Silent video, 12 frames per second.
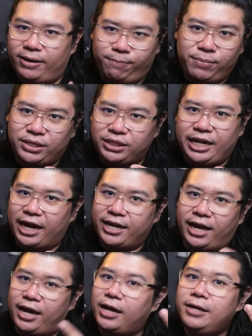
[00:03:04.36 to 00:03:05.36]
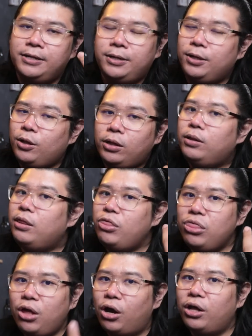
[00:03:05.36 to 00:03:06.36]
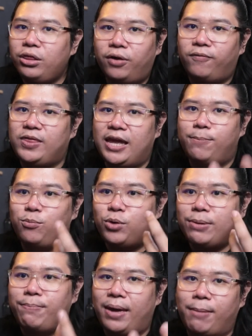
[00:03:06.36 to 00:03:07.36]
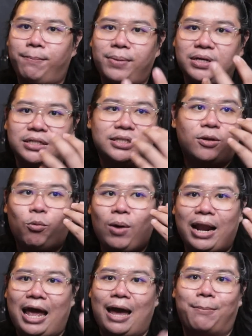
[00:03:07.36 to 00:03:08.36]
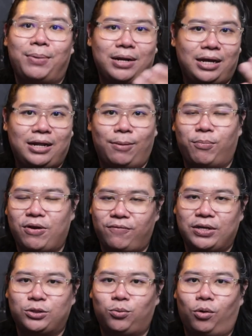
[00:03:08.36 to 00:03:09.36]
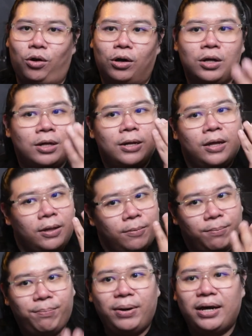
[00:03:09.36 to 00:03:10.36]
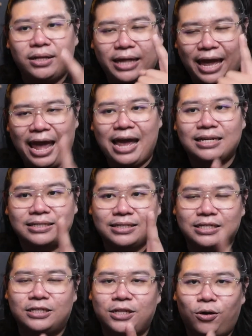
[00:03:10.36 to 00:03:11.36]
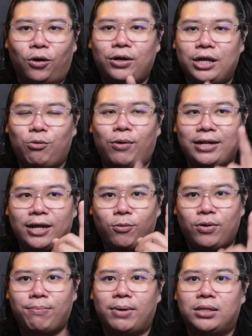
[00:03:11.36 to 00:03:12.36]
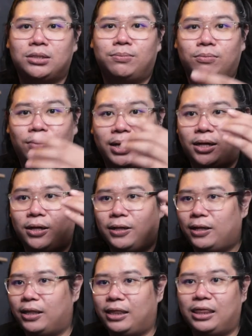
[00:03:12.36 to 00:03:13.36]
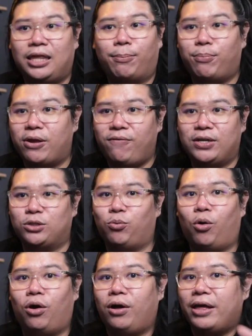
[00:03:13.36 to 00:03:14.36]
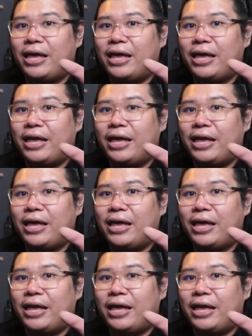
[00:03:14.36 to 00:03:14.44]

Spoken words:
Michinaga, none of them remembers what happened in the previous war. But S is the only one that remembers the previous war,